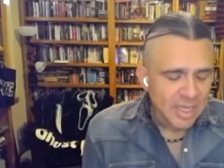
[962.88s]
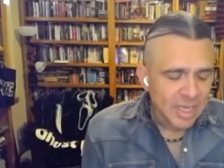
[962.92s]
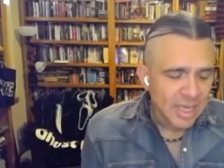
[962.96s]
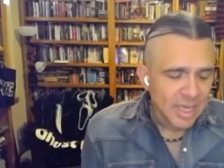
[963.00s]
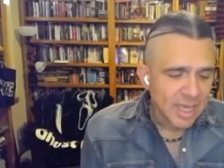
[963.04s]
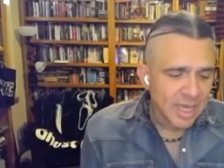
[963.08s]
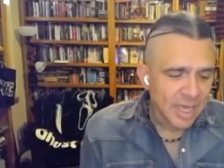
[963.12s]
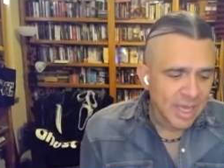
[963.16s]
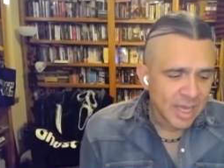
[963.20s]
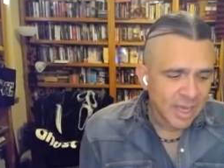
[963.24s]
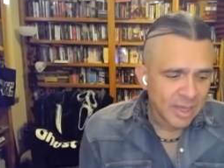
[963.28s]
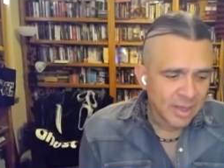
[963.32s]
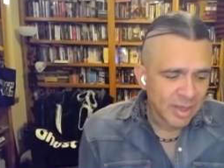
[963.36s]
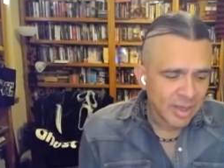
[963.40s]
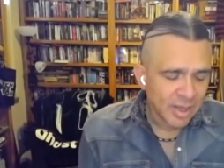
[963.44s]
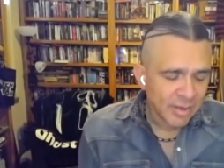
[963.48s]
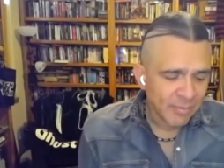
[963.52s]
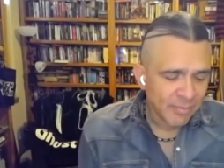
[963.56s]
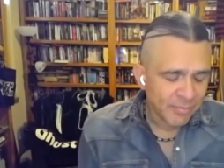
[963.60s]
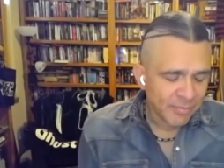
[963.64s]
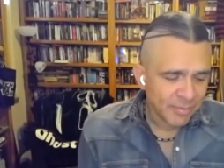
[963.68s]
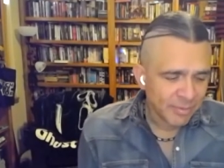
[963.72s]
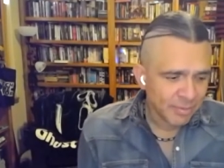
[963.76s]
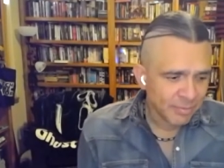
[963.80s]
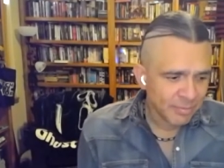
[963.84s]
I
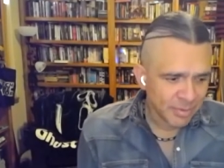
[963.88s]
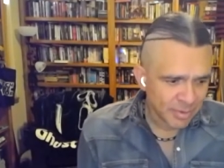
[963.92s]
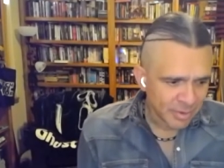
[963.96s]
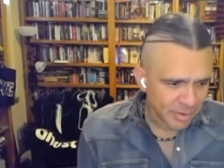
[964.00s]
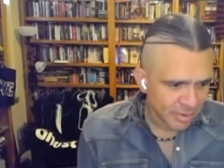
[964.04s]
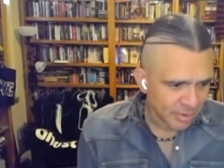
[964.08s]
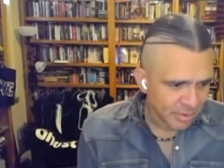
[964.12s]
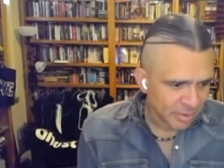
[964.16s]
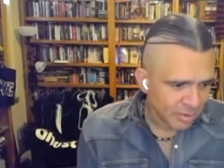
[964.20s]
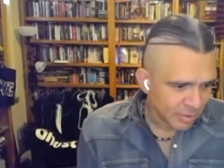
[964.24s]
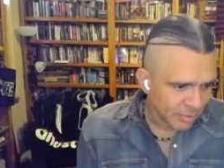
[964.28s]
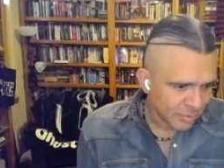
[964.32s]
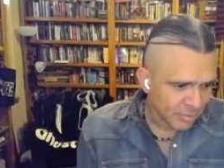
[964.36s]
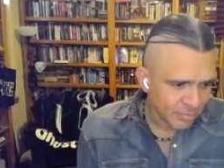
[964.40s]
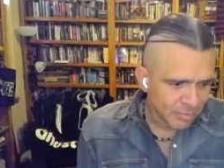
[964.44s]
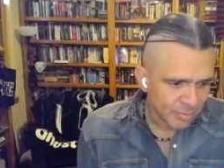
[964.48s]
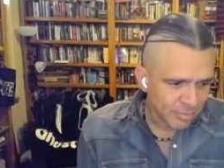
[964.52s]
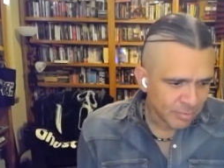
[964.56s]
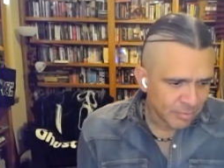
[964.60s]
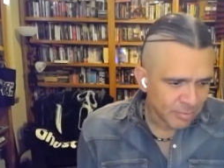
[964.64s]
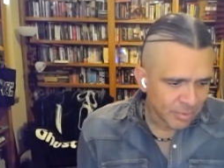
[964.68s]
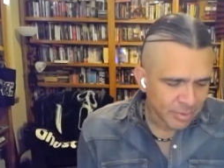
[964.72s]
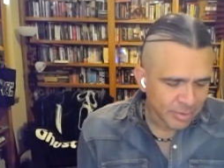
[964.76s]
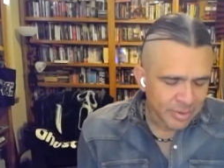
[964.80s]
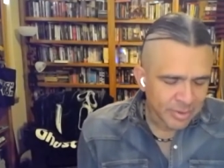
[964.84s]
feel really
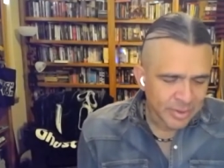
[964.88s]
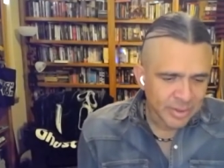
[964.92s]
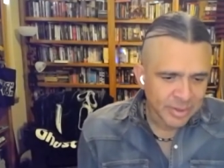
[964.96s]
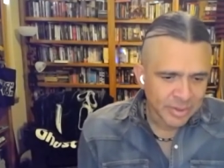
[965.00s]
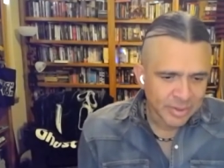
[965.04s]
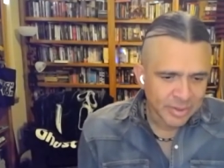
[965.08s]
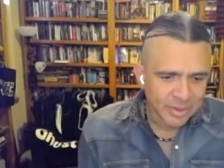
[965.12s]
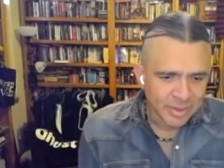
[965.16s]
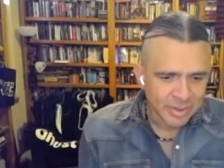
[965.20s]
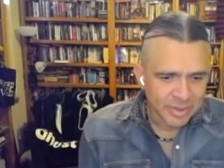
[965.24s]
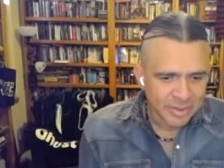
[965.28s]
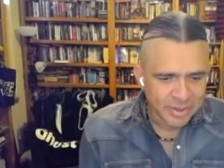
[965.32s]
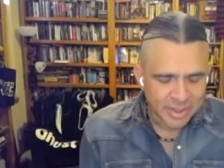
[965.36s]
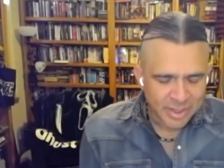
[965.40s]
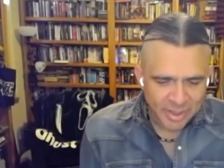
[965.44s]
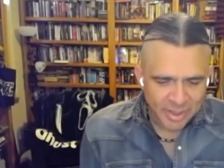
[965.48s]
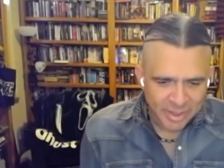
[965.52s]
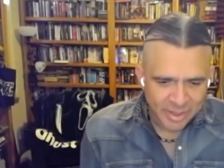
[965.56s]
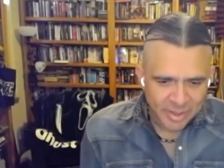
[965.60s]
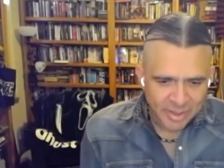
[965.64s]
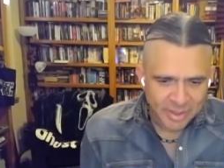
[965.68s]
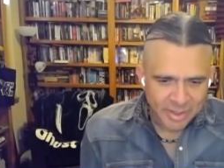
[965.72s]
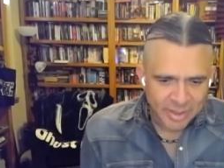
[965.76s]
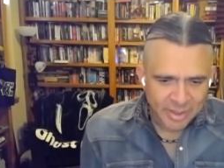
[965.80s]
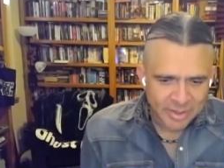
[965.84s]
comfortable working in that
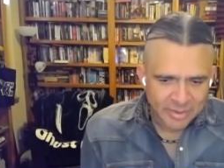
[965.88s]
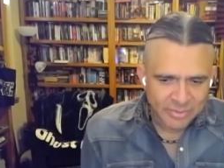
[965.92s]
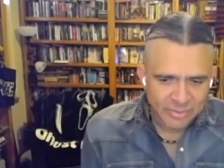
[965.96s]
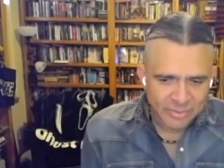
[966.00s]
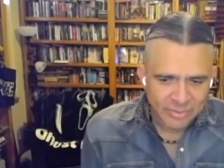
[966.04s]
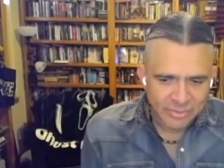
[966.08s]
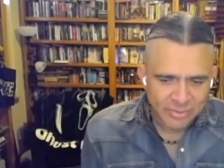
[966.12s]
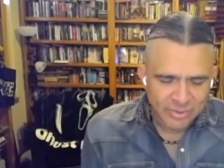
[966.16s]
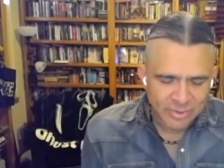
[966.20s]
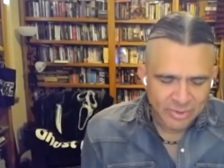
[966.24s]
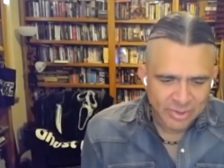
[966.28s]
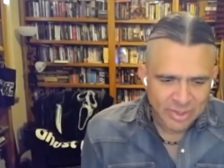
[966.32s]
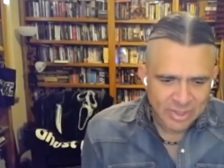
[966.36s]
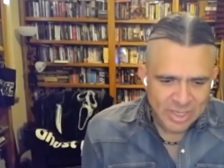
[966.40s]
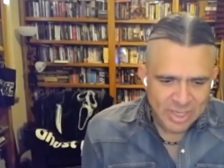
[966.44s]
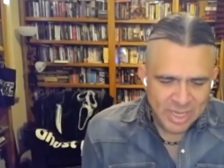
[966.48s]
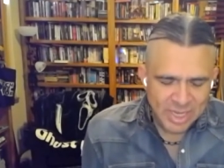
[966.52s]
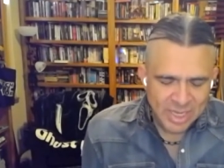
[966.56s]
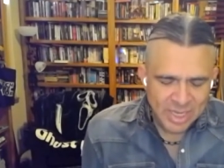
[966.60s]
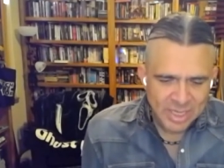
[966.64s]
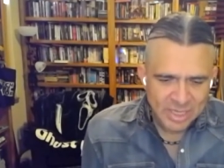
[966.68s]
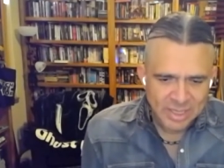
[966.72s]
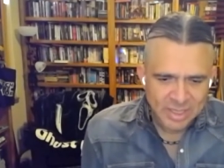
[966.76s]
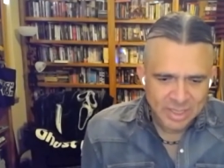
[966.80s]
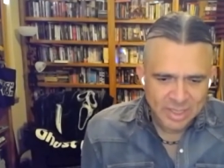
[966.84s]
age.
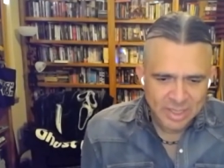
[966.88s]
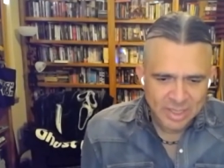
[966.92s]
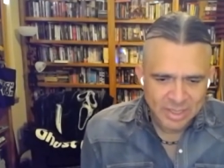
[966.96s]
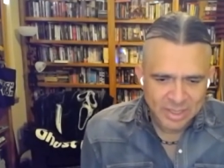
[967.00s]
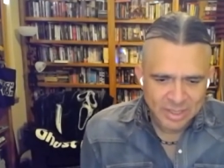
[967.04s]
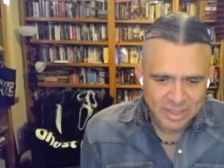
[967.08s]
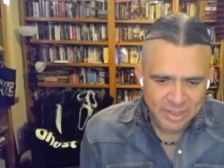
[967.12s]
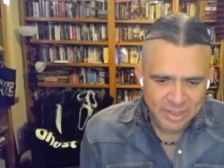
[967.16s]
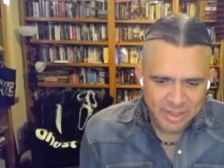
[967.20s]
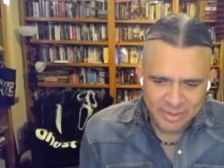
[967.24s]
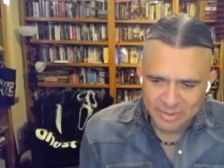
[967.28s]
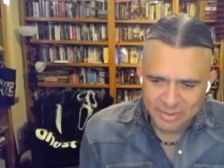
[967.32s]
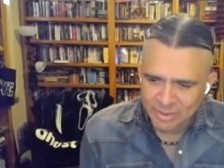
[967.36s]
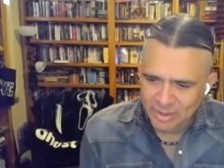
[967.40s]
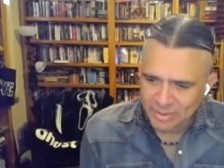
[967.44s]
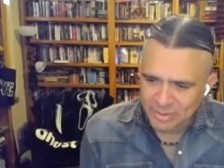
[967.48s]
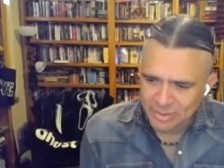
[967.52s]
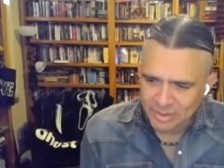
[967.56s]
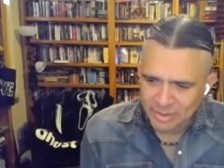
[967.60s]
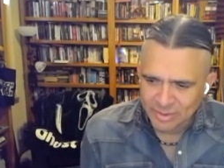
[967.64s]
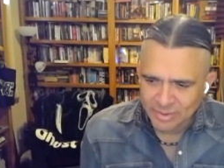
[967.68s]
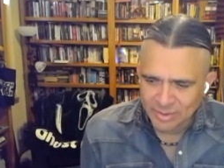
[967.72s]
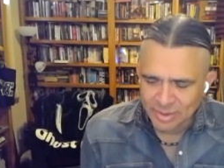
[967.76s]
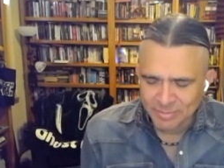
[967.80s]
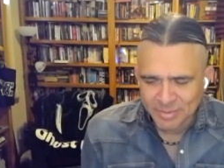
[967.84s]
And it's not
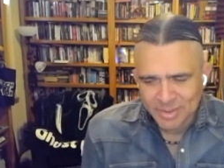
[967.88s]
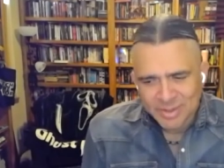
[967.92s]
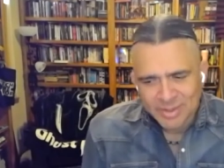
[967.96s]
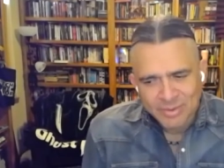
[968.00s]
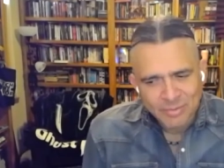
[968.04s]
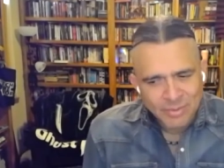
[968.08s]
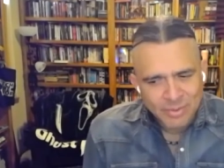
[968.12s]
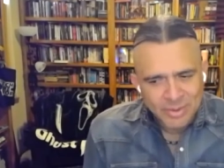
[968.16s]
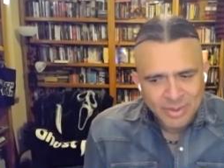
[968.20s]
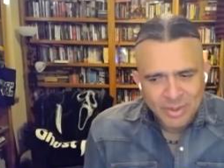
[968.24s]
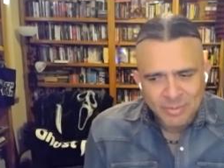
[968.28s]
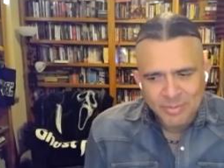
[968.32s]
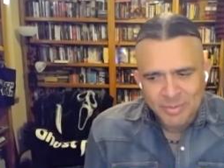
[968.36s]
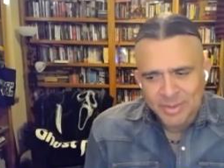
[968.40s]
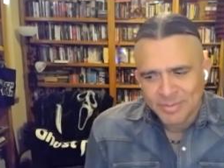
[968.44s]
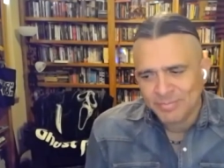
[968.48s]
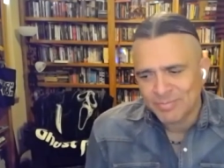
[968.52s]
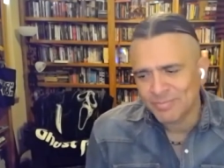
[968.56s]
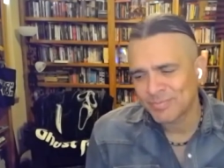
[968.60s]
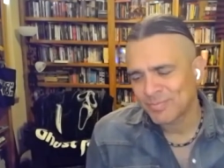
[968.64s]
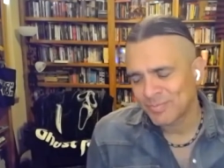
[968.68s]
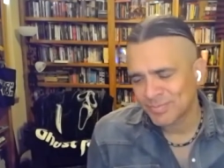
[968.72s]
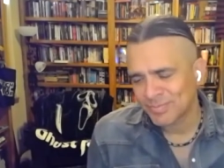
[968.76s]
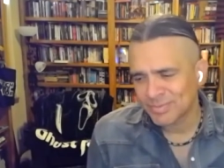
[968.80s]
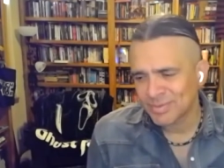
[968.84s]
that I mean,
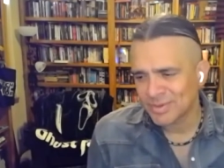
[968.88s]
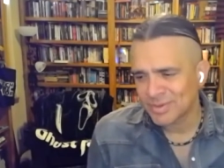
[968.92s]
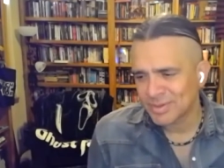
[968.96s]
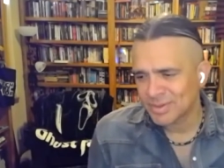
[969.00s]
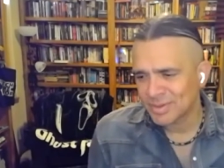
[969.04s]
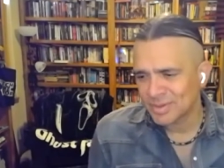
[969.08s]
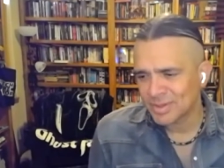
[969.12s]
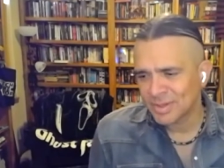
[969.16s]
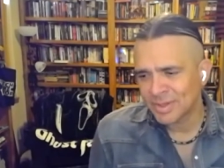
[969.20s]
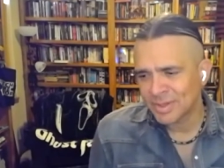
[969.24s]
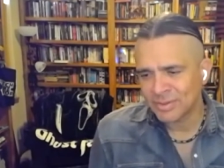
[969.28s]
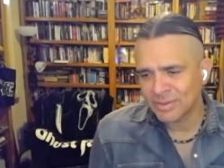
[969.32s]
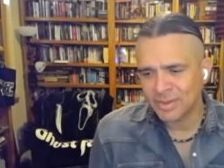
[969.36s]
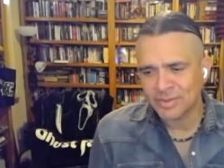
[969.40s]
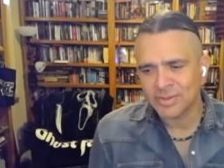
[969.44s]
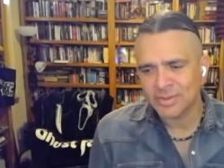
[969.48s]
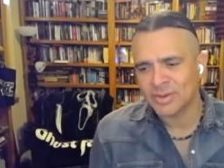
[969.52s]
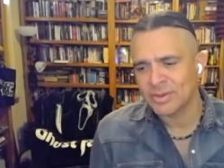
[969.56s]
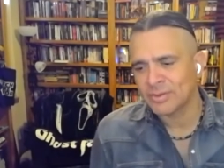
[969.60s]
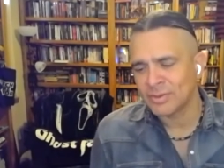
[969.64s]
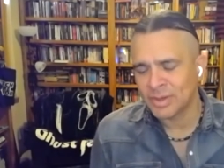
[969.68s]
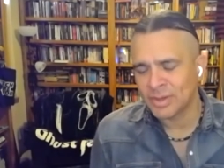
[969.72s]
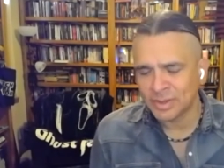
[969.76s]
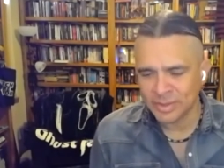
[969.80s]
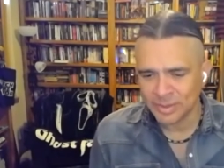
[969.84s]
it's easy to
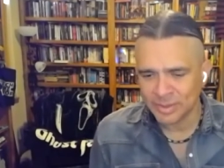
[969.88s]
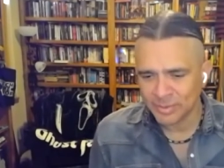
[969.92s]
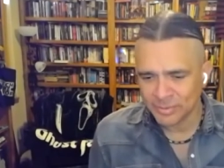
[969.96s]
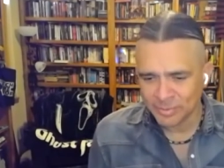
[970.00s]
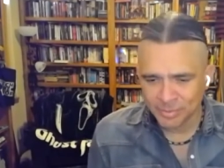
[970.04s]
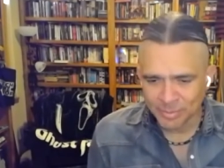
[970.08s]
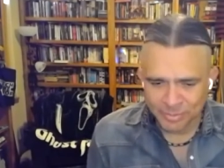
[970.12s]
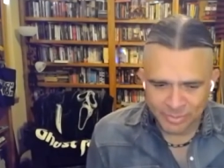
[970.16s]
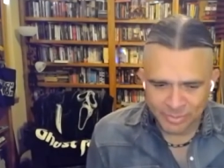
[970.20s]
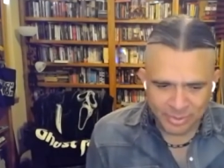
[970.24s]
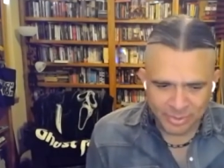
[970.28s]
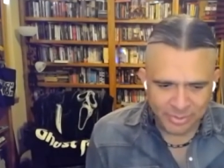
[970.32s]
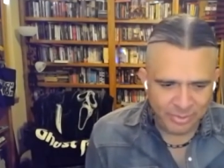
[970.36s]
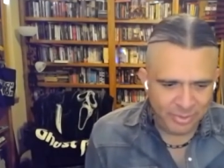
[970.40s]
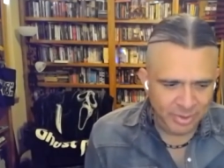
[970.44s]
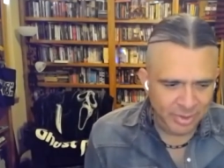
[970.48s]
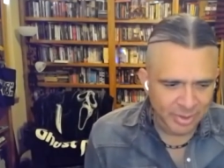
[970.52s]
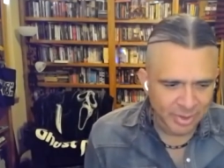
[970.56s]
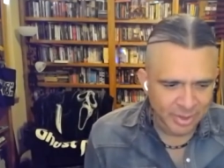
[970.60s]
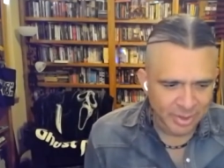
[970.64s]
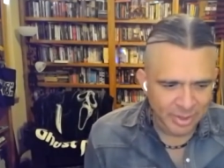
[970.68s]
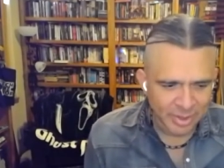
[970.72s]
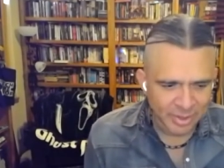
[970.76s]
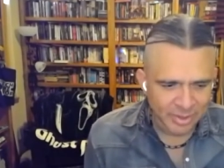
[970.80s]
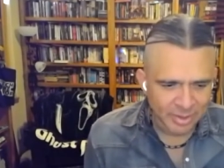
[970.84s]
say that was a particularly
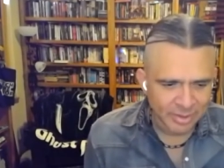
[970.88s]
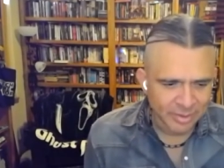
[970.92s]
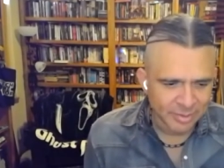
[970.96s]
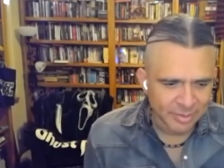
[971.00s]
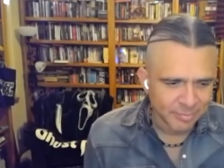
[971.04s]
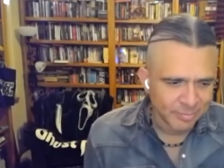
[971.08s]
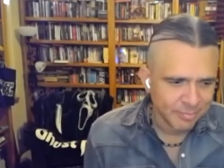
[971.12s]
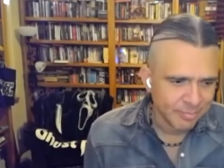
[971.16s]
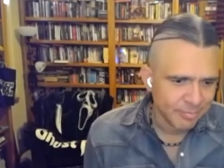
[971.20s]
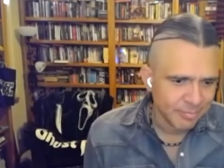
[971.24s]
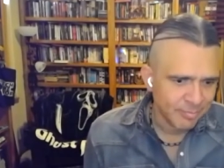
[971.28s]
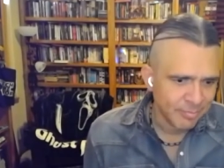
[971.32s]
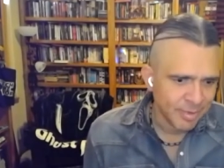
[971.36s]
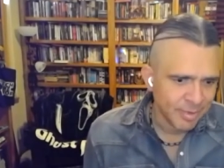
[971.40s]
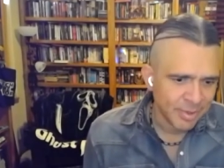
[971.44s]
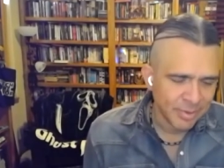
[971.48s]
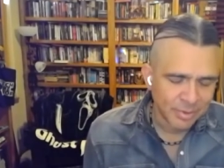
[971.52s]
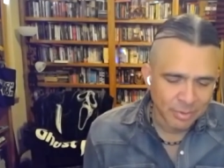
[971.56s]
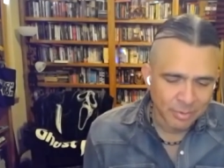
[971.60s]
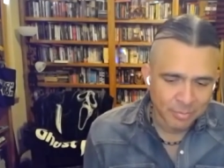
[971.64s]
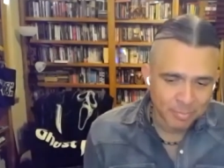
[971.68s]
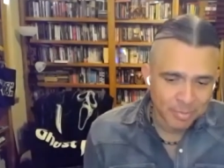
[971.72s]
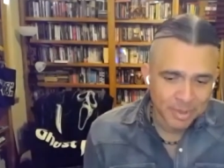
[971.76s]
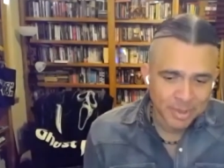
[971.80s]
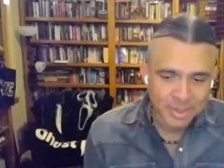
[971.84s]
like I don't
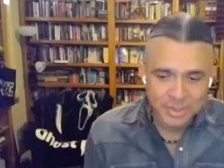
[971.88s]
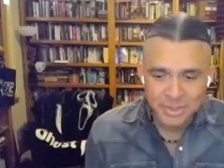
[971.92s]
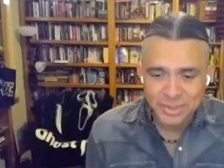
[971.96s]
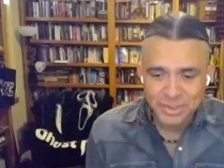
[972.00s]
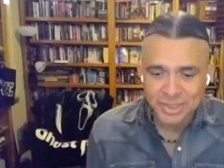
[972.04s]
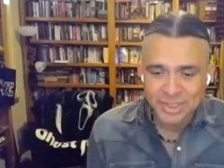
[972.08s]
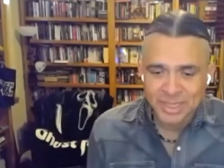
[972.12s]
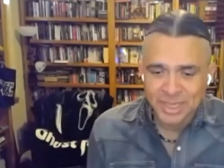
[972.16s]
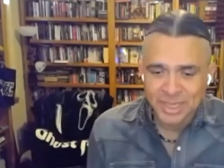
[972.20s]
know, pungent